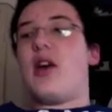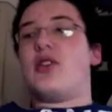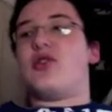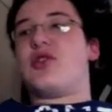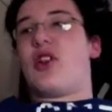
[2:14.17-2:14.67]

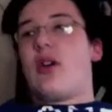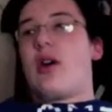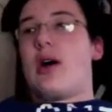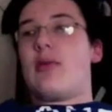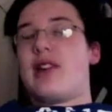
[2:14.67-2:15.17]

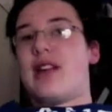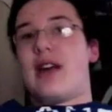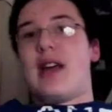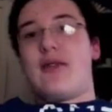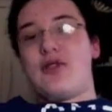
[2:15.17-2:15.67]
So right now I
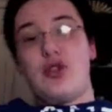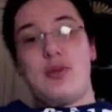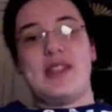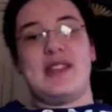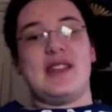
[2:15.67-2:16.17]
have two
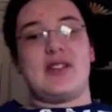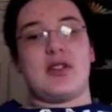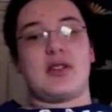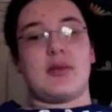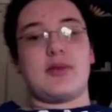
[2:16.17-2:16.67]
PCs
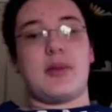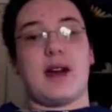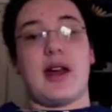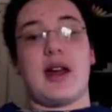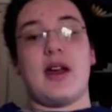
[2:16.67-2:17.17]
hooked up to
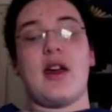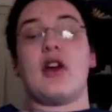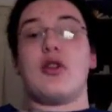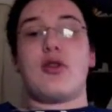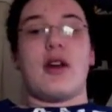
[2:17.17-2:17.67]
my
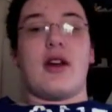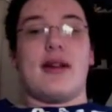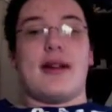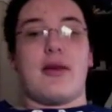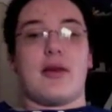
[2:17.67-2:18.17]
local
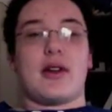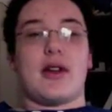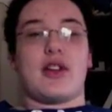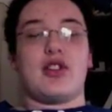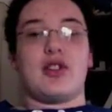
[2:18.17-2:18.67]
area network
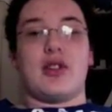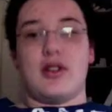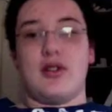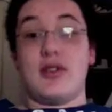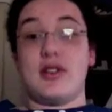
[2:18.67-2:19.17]
connection
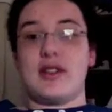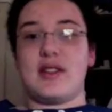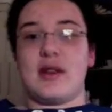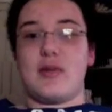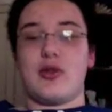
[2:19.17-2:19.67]
using
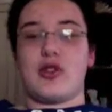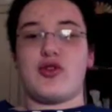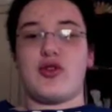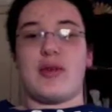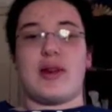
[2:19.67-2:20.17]
this Airport
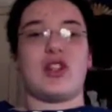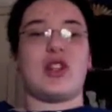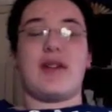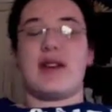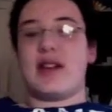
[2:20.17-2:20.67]
Extreme. I just
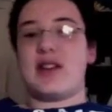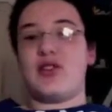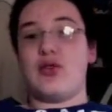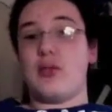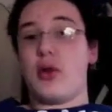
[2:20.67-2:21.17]
have it
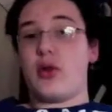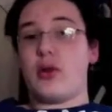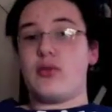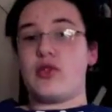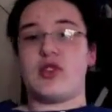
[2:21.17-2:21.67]
connected to a
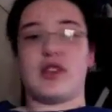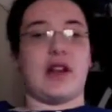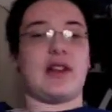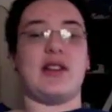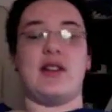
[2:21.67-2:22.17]
modem, which is
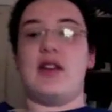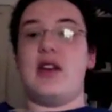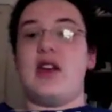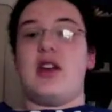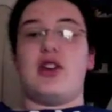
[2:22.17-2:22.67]
connected,
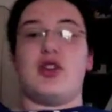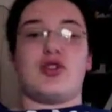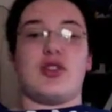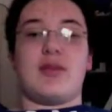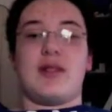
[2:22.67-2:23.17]

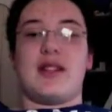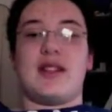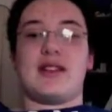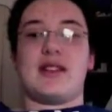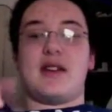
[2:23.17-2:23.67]
straight to my
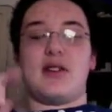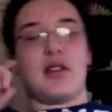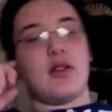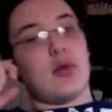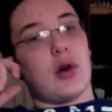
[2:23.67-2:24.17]
DSL
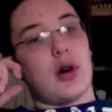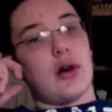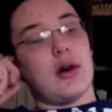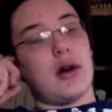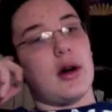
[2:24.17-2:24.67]
into the
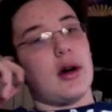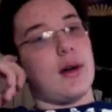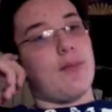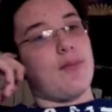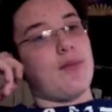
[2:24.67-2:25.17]
wall.
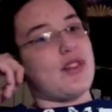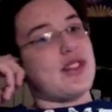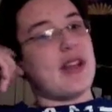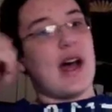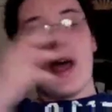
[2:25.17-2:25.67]

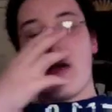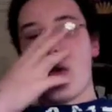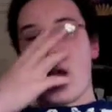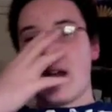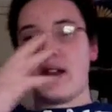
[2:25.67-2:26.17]
I
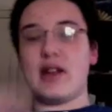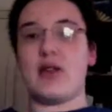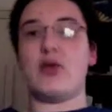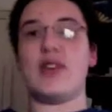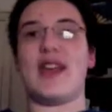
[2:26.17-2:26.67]
had an
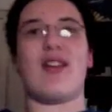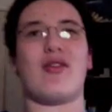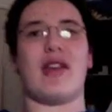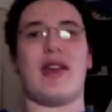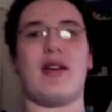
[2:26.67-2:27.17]
old
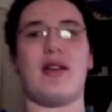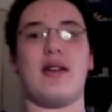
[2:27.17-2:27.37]
Airlink